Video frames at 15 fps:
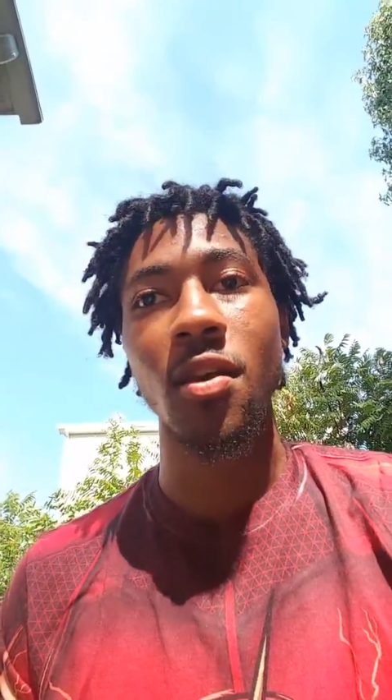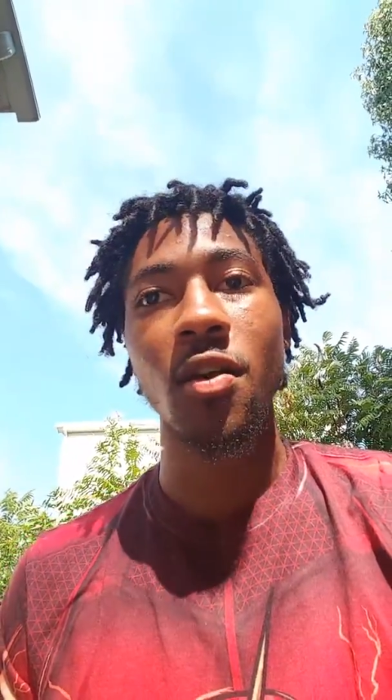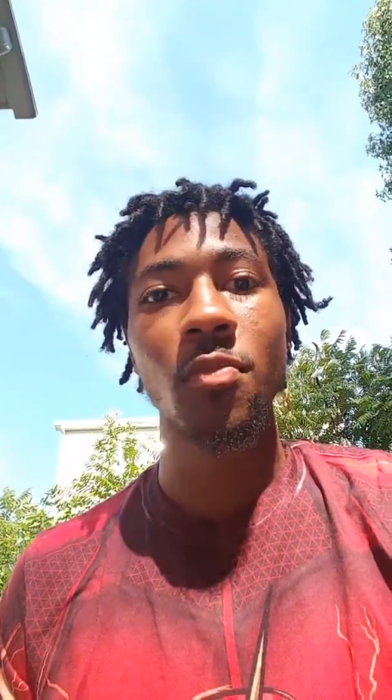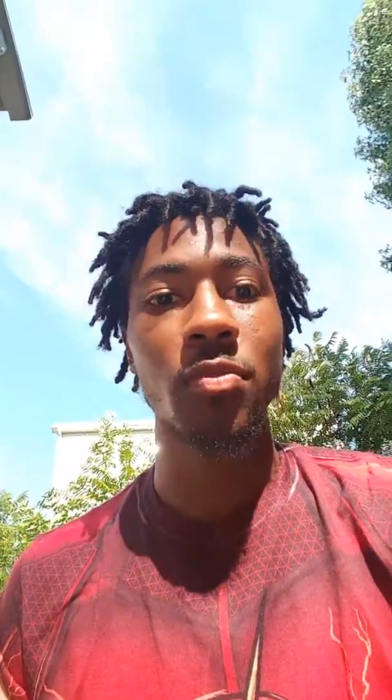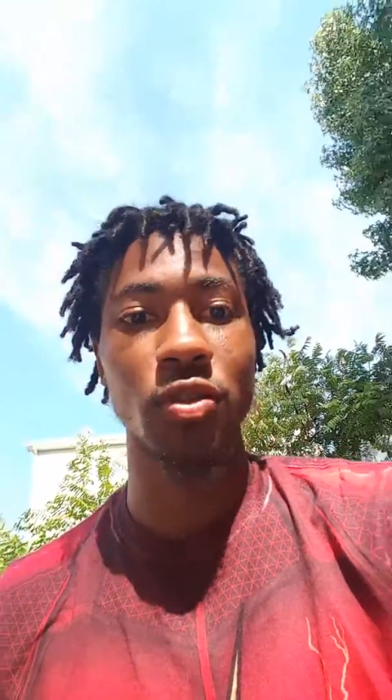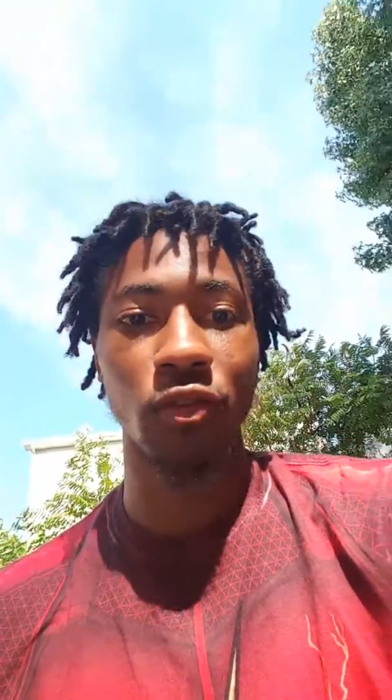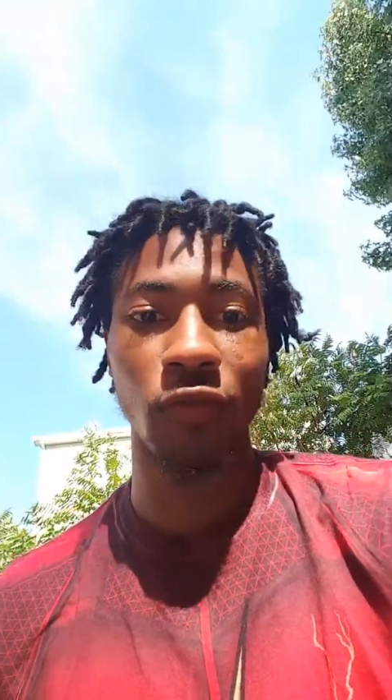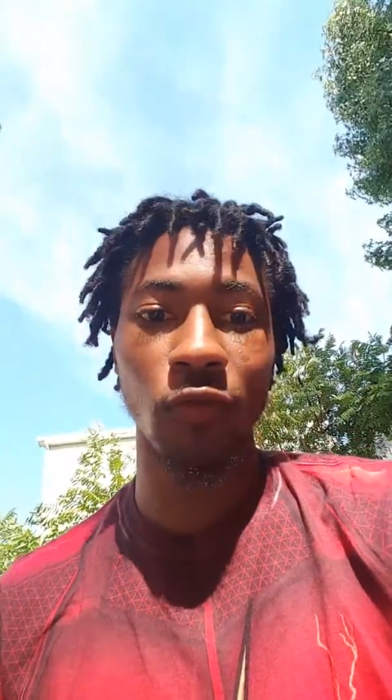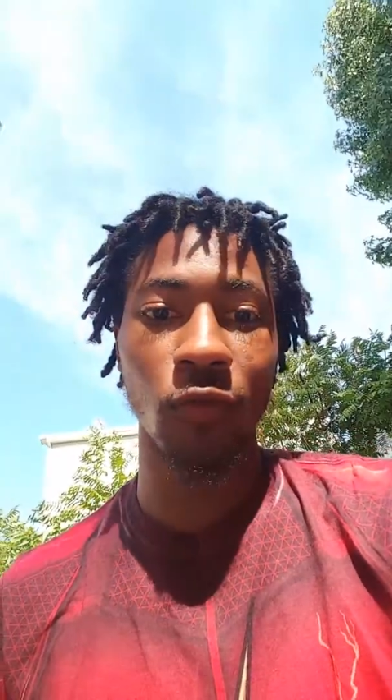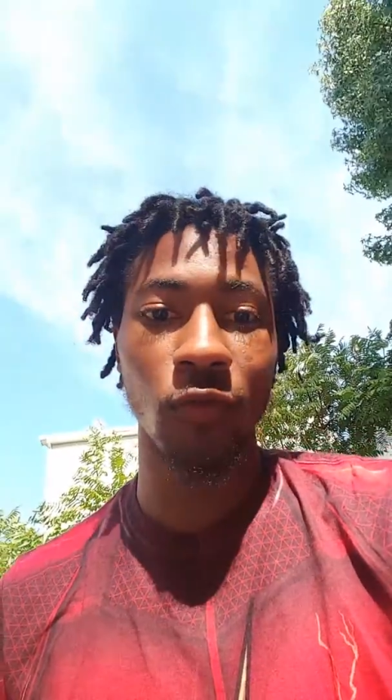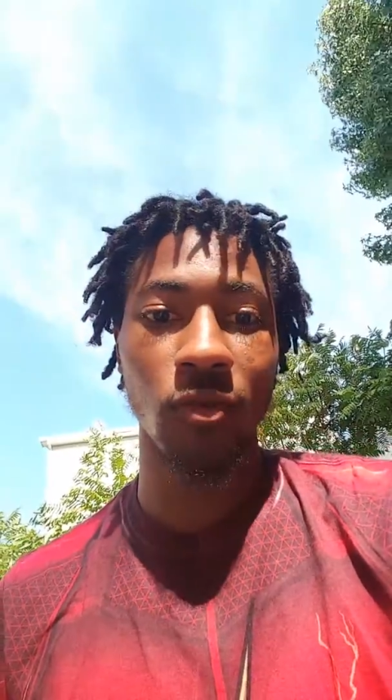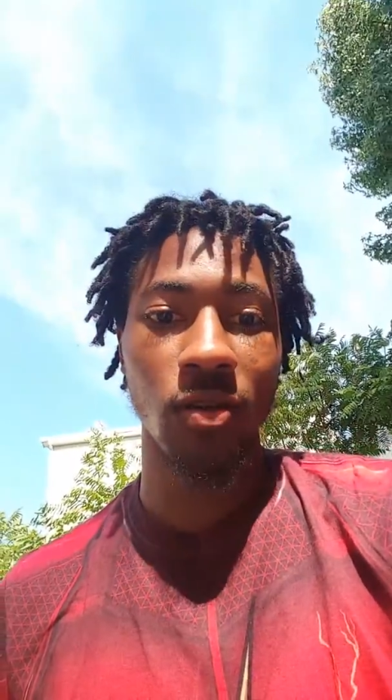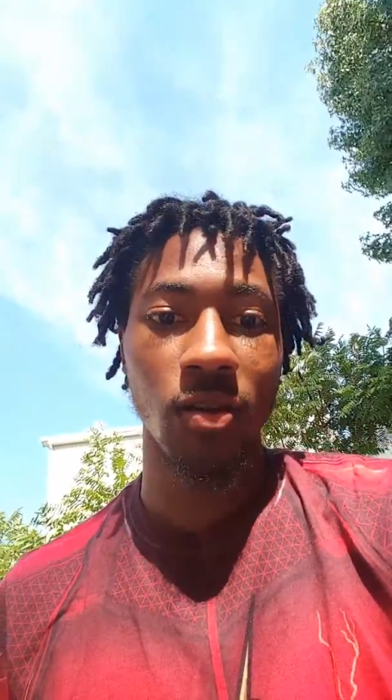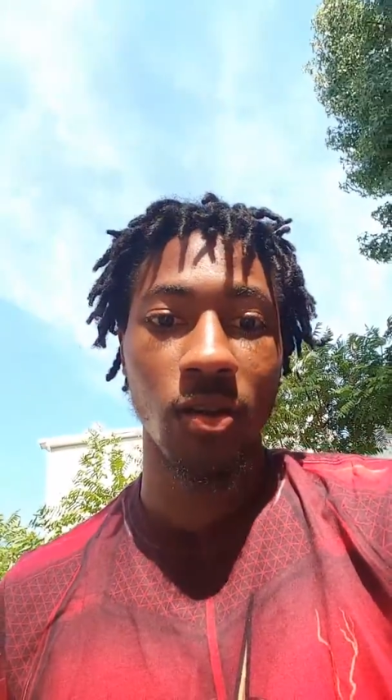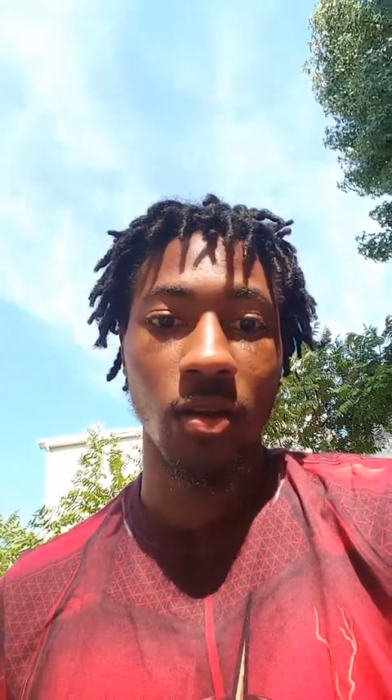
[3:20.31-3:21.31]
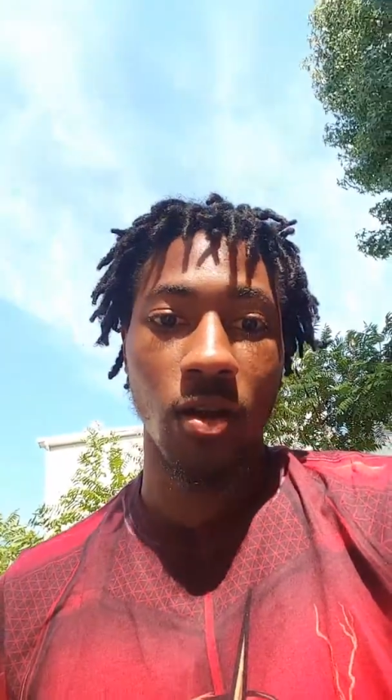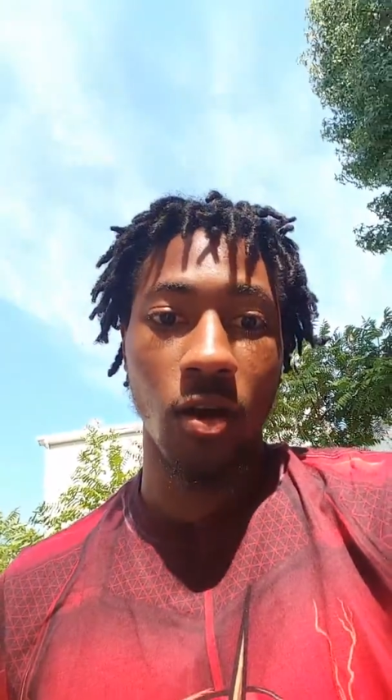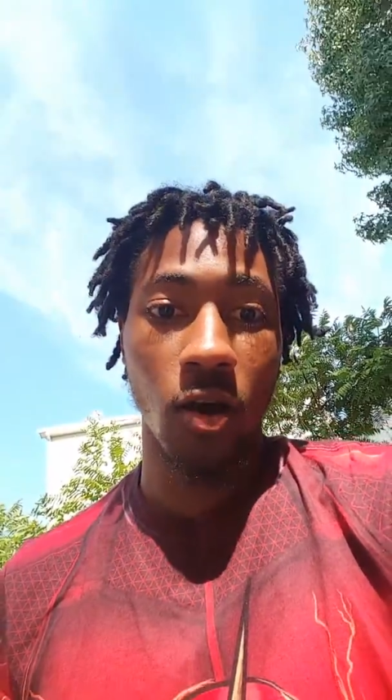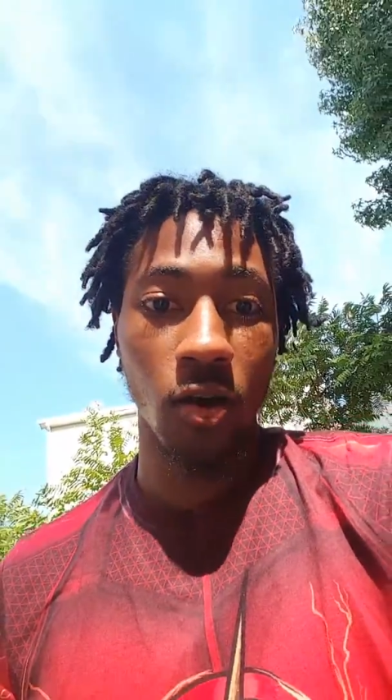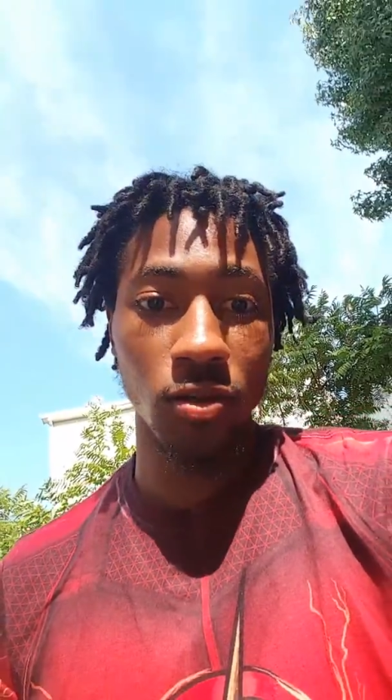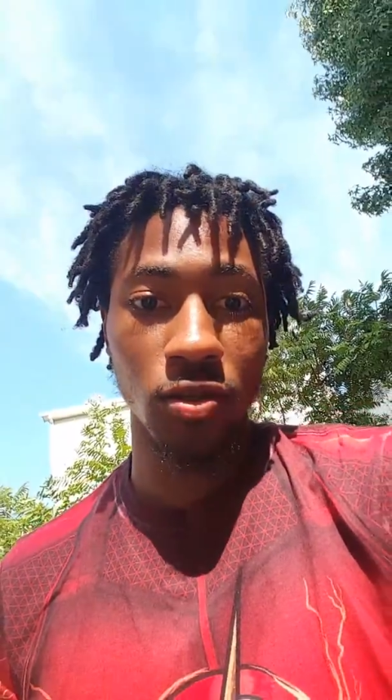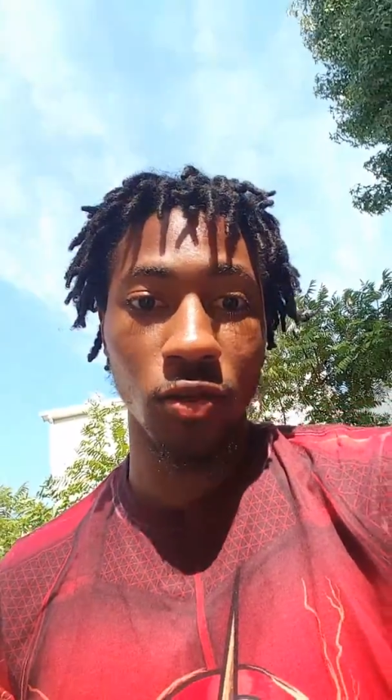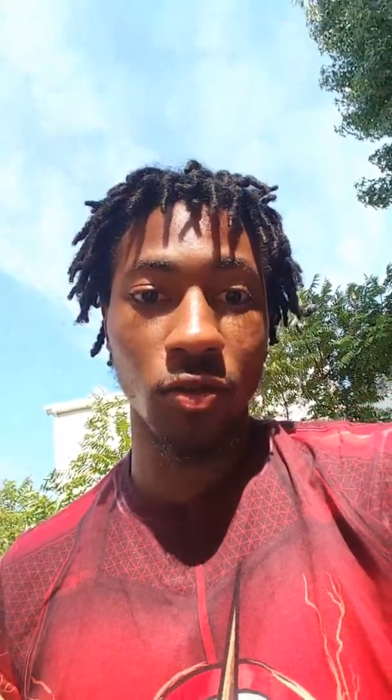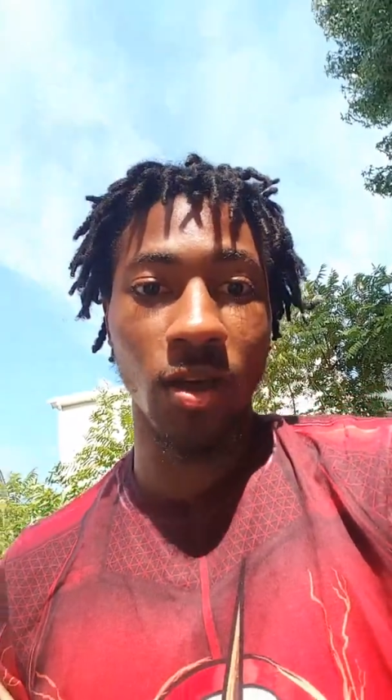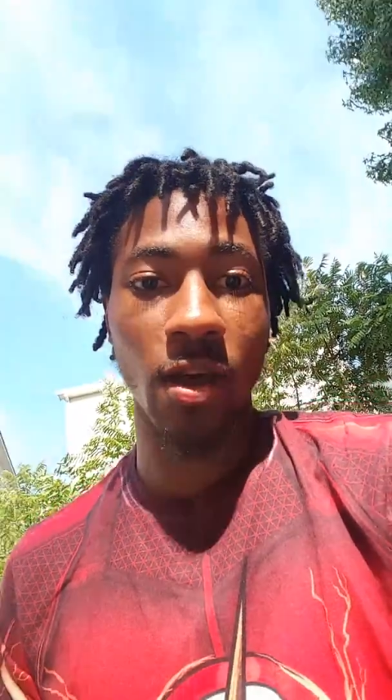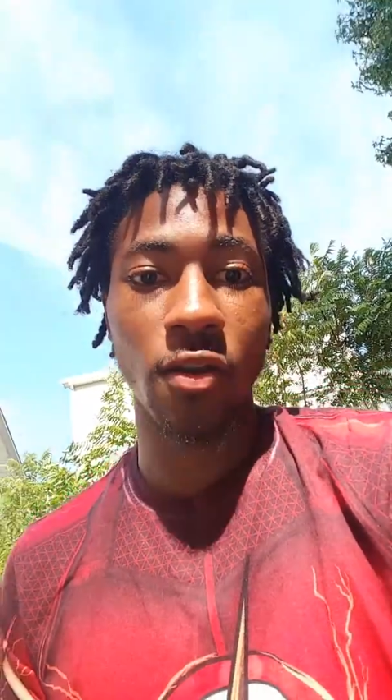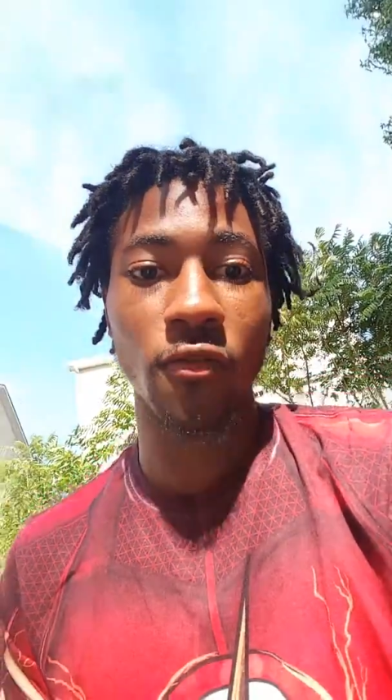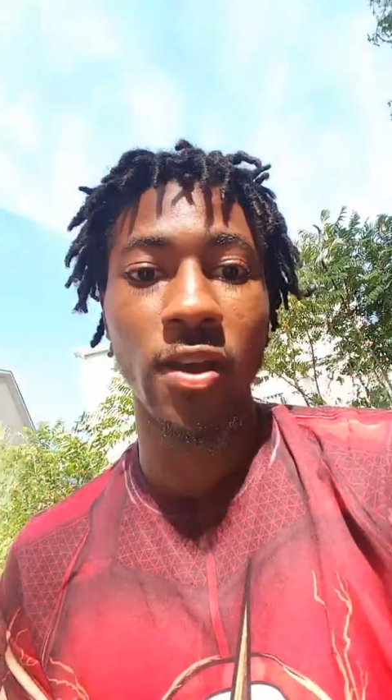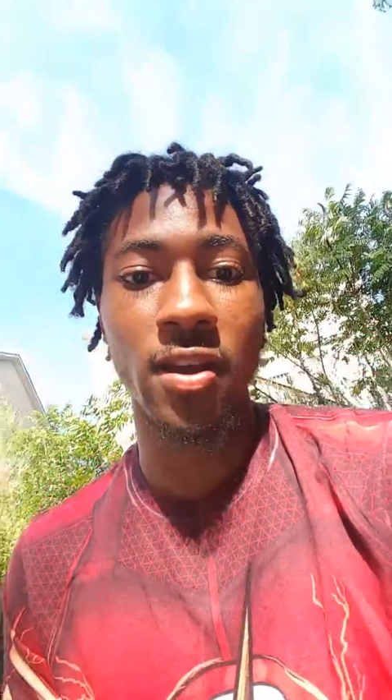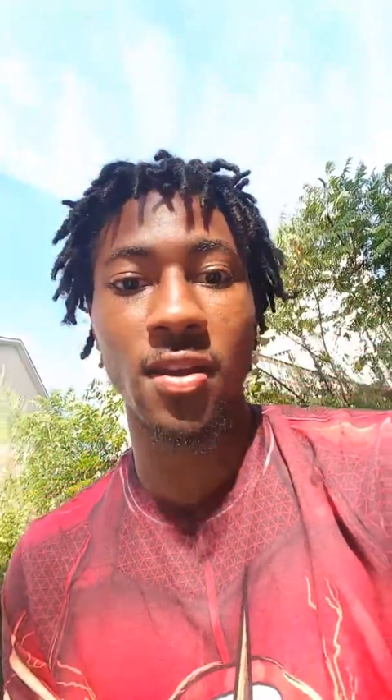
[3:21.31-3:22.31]
But you also got to
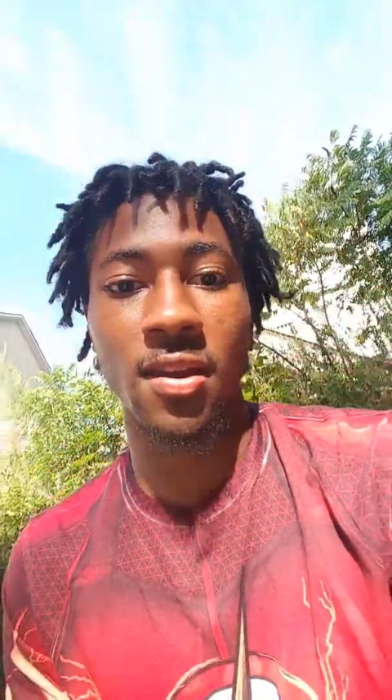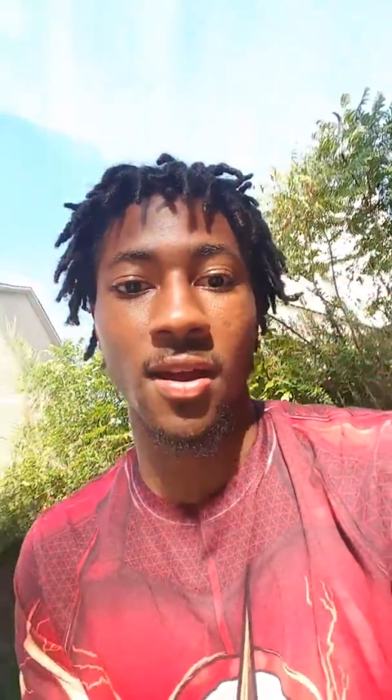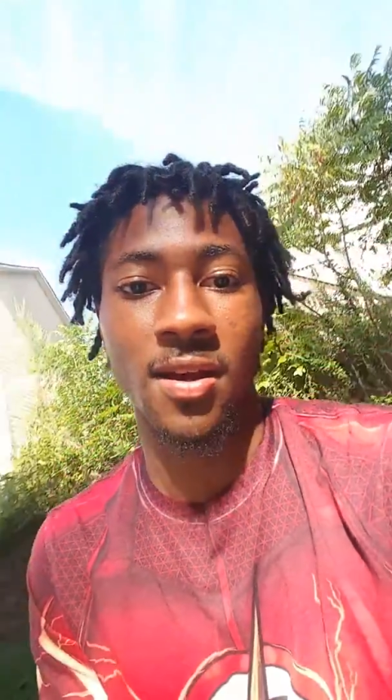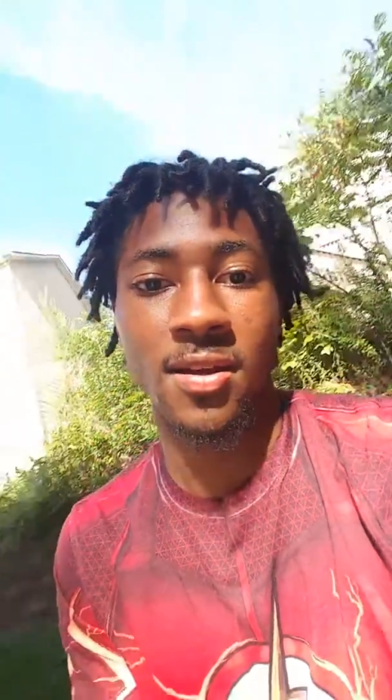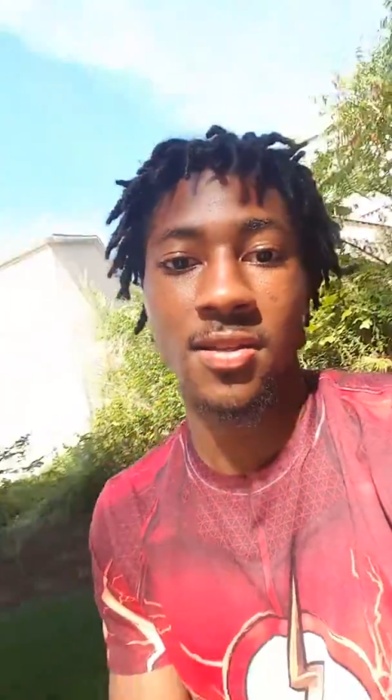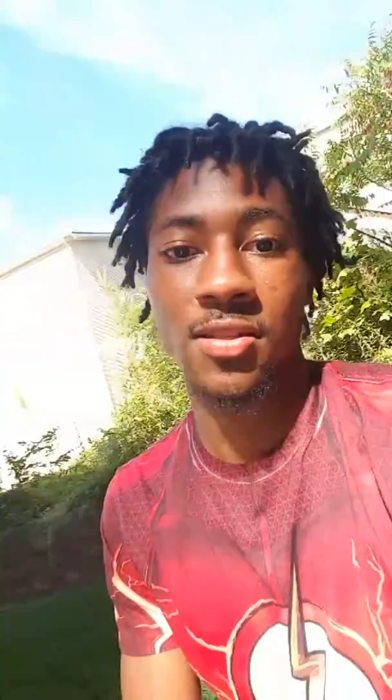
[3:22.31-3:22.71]
recognize